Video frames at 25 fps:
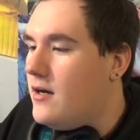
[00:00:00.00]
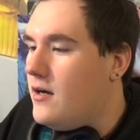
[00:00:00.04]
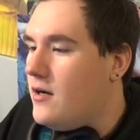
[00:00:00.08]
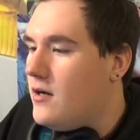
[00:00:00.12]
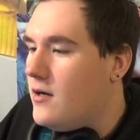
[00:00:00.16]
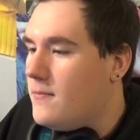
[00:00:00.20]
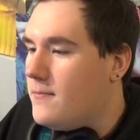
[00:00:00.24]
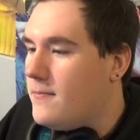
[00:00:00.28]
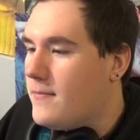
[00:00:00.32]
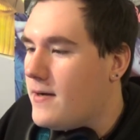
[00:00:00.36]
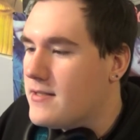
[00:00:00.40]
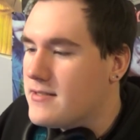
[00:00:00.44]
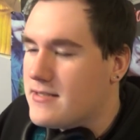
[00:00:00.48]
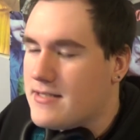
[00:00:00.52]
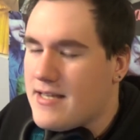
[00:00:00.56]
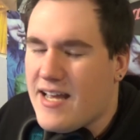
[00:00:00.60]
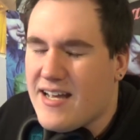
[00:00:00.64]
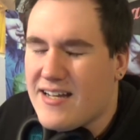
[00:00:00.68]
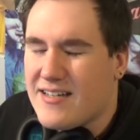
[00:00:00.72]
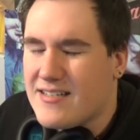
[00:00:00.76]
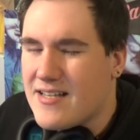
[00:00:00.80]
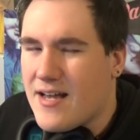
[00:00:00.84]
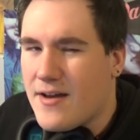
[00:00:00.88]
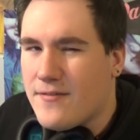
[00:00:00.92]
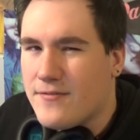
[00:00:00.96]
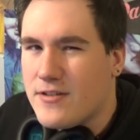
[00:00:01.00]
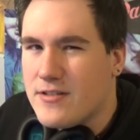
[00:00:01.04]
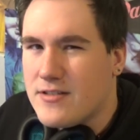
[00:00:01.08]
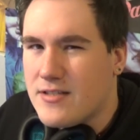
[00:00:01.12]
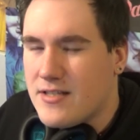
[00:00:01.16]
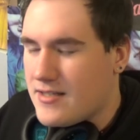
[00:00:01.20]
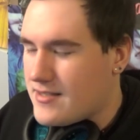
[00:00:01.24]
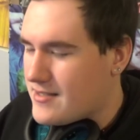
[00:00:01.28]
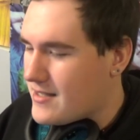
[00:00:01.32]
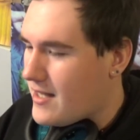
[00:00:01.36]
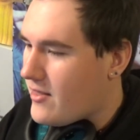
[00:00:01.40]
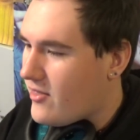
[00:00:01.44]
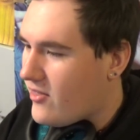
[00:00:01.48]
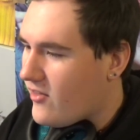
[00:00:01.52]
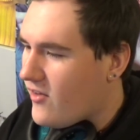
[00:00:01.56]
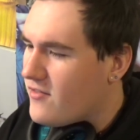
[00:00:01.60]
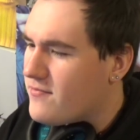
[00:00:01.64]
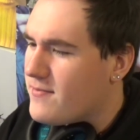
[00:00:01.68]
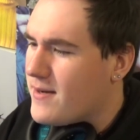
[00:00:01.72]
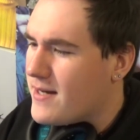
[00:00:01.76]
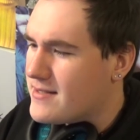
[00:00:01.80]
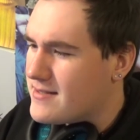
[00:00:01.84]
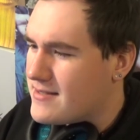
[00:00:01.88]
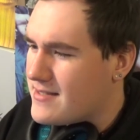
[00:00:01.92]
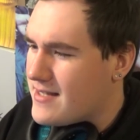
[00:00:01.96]
Um, Monsta X obviously because I
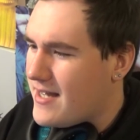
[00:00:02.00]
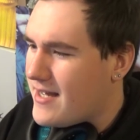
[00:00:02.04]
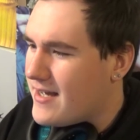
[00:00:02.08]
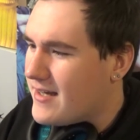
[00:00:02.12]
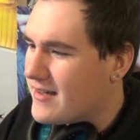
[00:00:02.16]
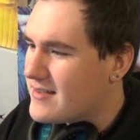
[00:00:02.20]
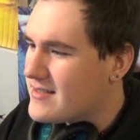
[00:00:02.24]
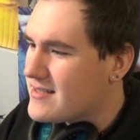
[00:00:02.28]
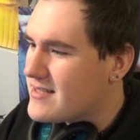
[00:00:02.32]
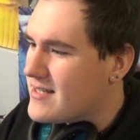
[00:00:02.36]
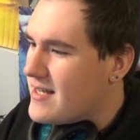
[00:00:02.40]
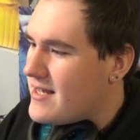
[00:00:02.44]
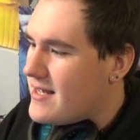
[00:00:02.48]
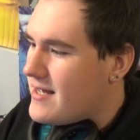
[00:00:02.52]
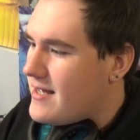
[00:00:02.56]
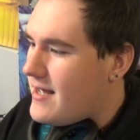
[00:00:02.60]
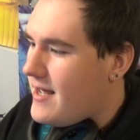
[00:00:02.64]
love Monsta X.